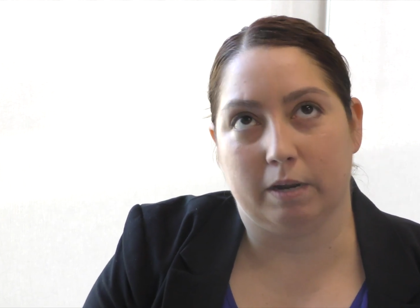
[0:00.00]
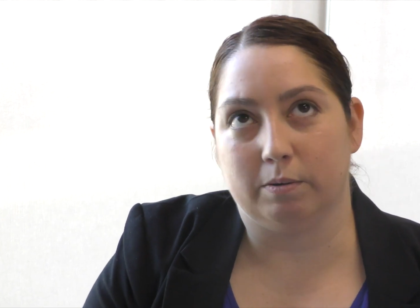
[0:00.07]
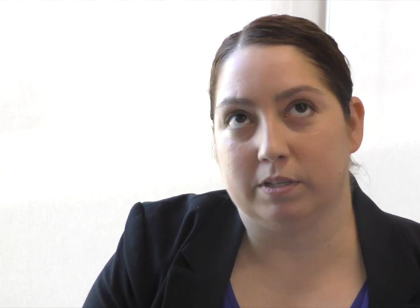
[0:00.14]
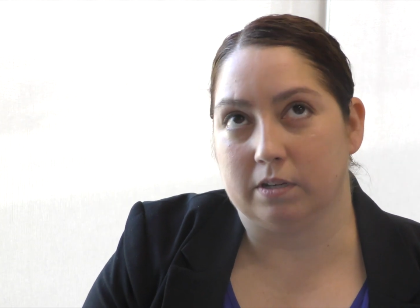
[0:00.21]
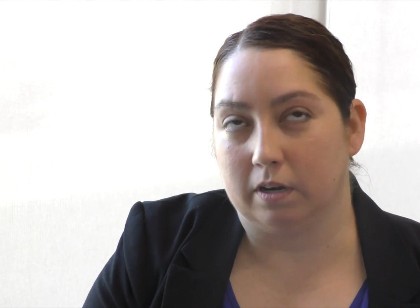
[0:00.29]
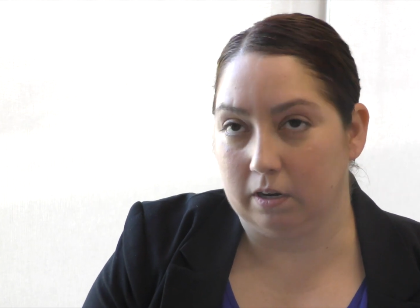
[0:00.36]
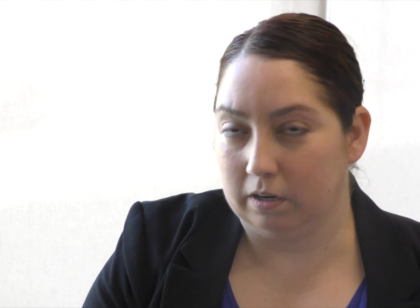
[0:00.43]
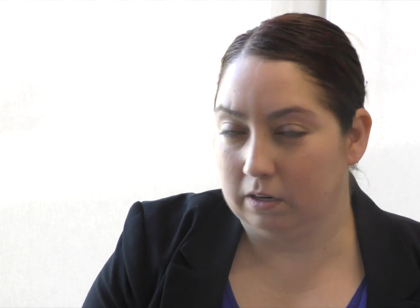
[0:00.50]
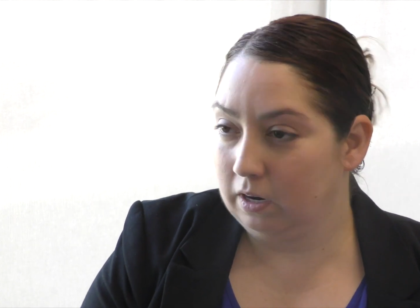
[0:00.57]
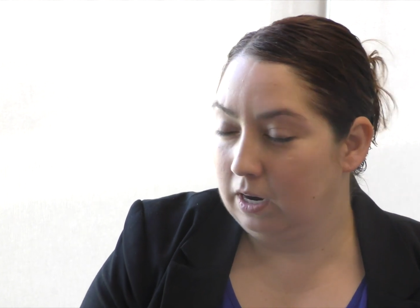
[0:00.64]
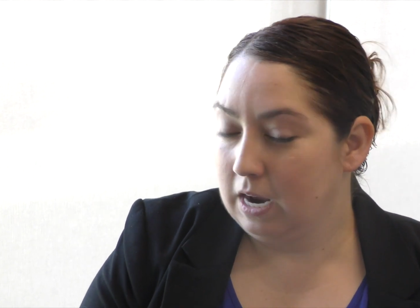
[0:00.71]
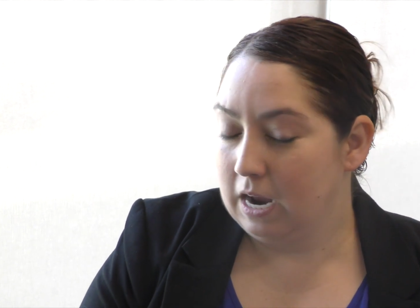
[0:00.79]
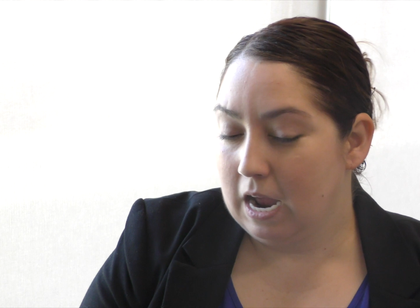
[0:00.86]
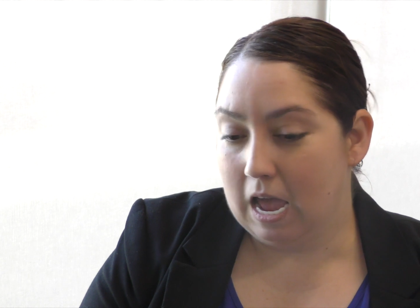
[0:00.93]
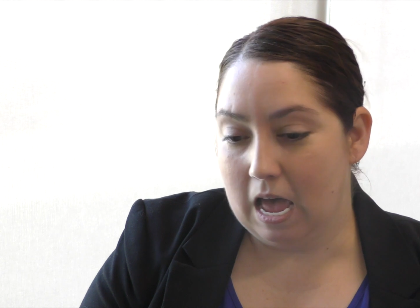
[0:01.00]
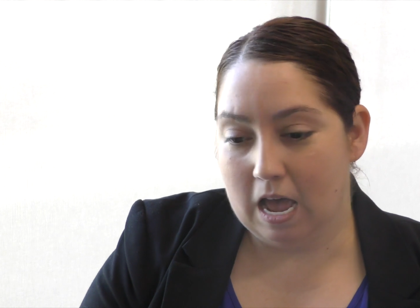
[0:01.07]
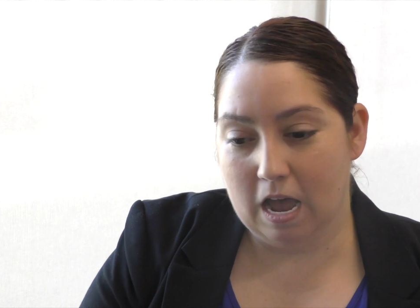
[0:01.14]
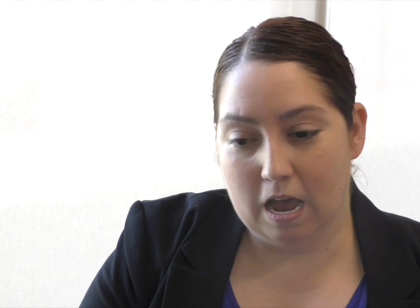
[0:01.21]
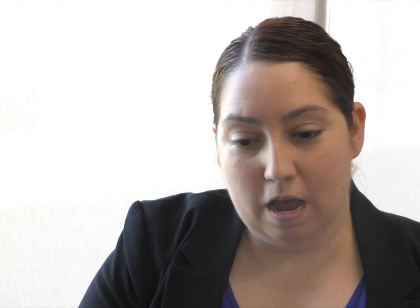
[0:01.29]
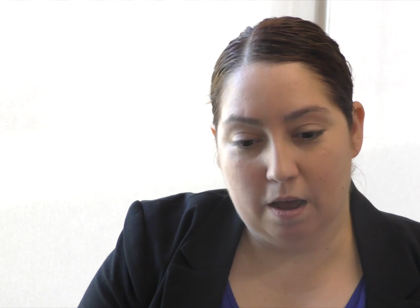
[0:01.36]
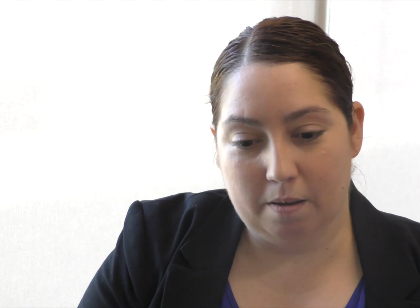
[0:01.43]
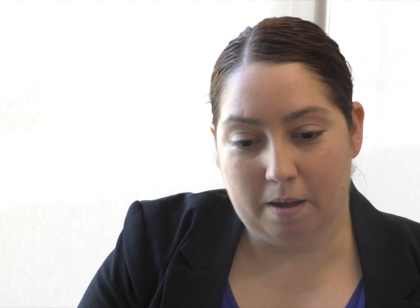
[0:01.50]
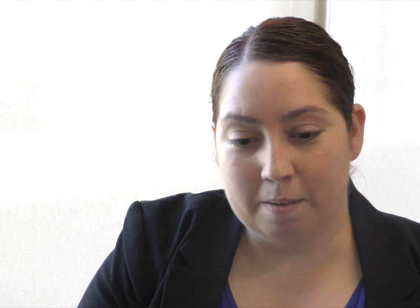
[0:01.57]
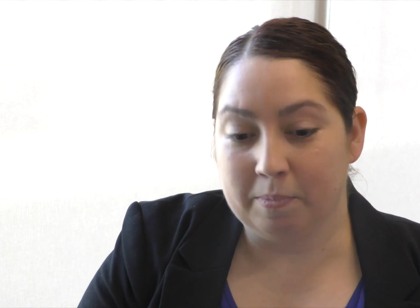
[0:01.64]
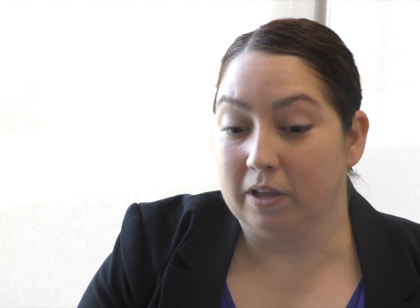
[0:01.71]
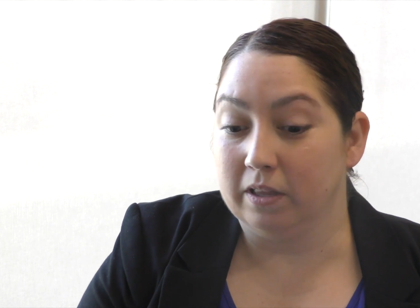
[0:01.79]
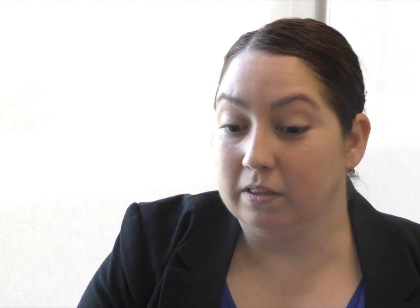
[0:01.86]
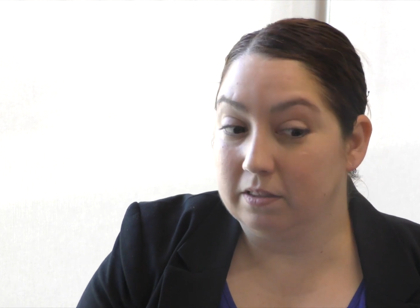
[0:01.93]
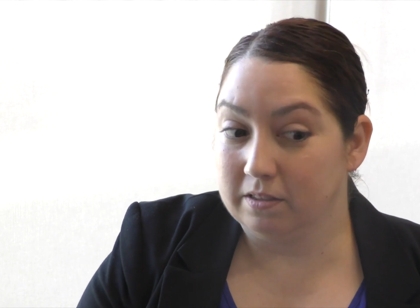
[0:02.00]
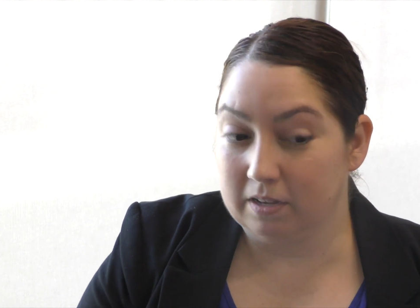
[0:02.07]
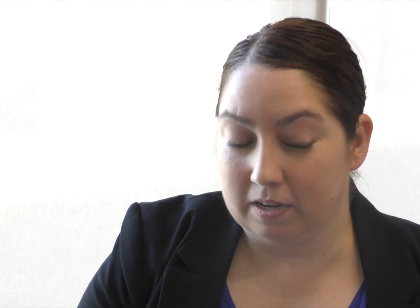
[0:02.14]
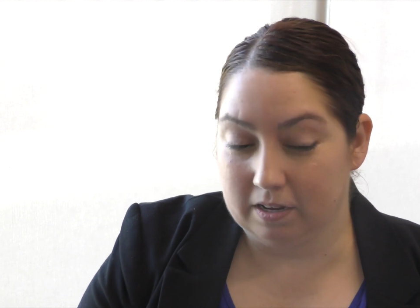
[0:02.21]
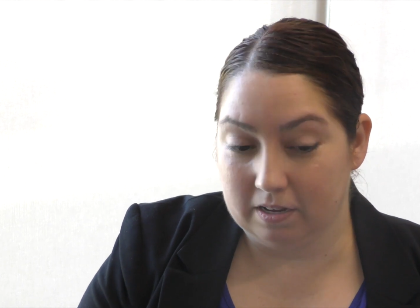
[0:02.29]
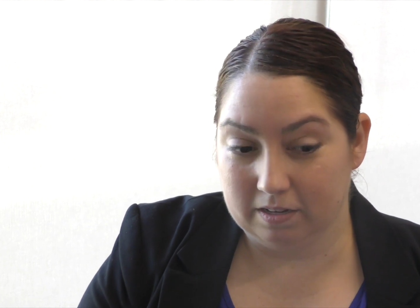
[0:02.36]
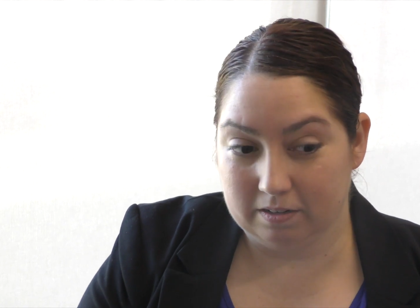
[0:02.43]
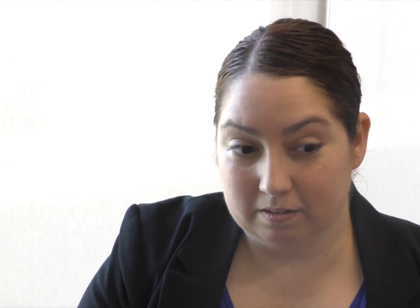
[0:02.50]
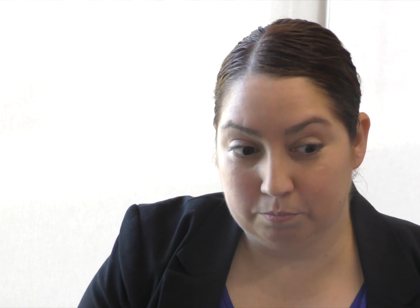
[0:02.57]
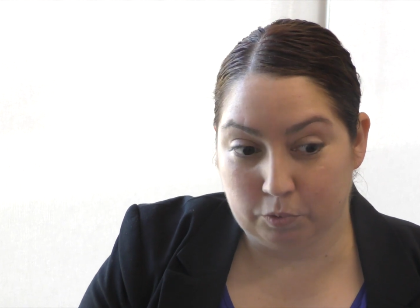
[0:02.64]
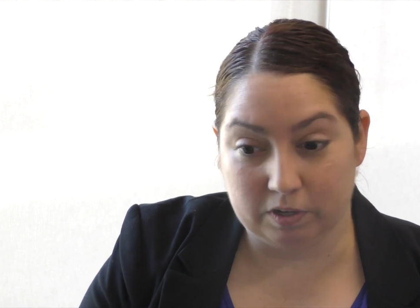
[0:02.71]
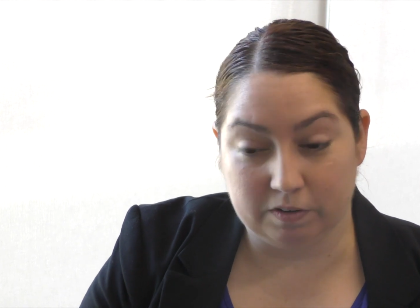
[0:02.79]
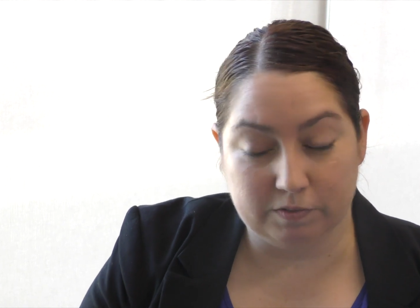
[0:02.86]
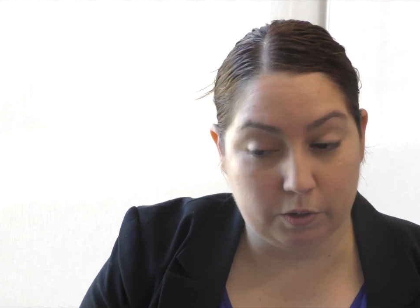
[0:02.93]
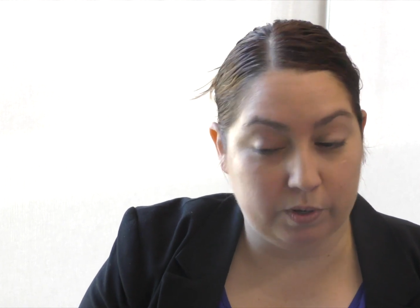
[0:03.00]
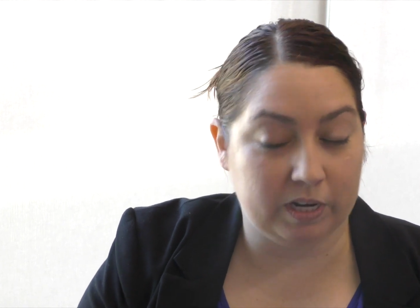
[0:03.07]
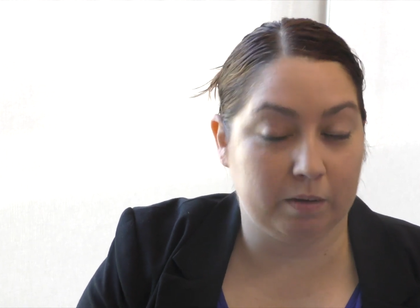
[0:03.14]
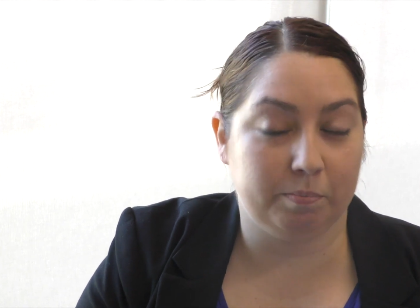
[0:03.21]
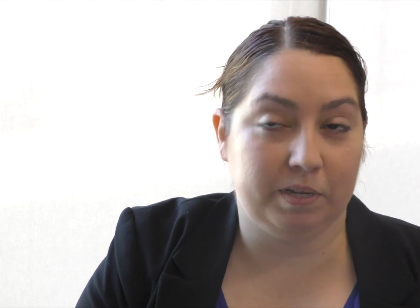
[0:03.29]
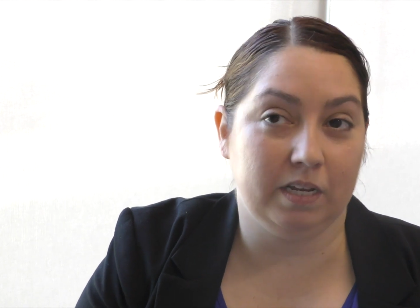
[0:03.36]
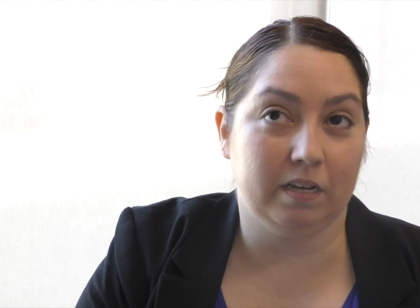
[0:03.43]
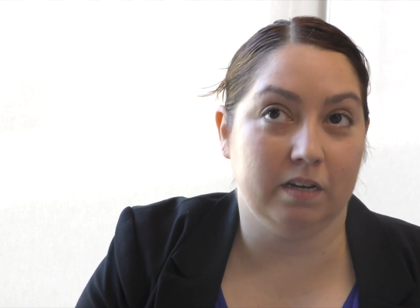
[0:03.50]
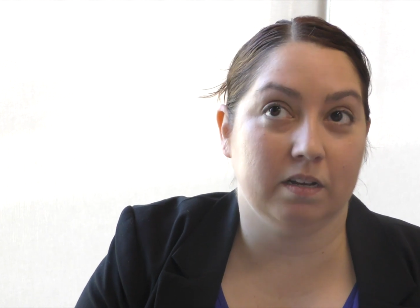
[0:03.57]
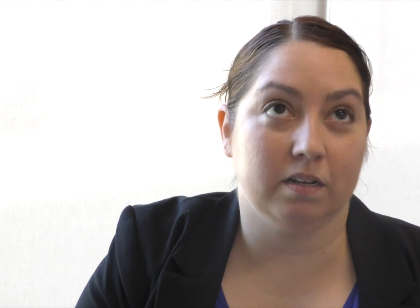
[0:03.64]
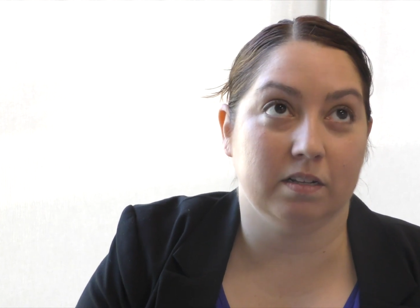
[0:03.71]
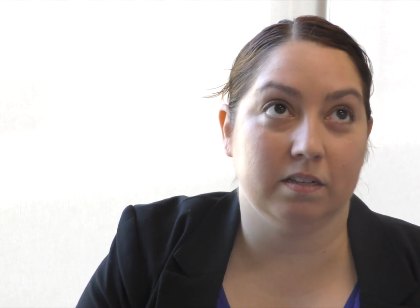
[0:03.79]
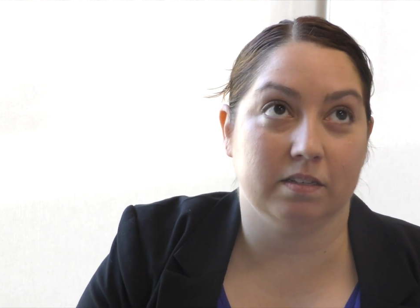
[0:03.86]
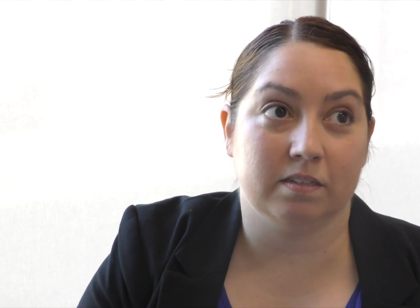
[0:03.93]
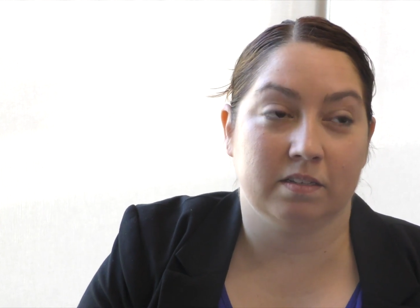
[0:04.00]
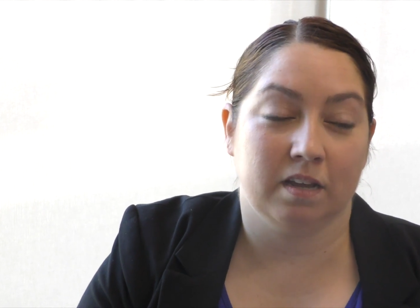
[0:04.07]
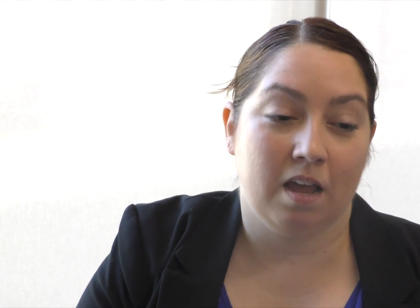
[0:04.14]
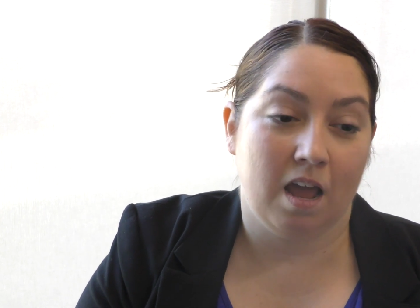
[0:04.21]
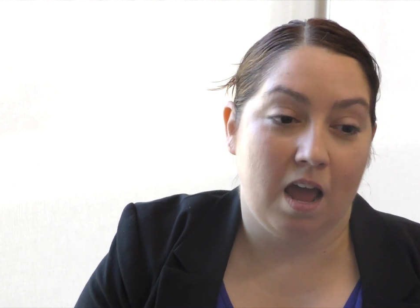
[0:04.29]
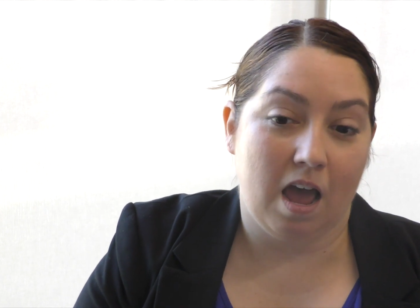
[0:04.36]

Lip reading: I'm on the Board of Zoning Appeals.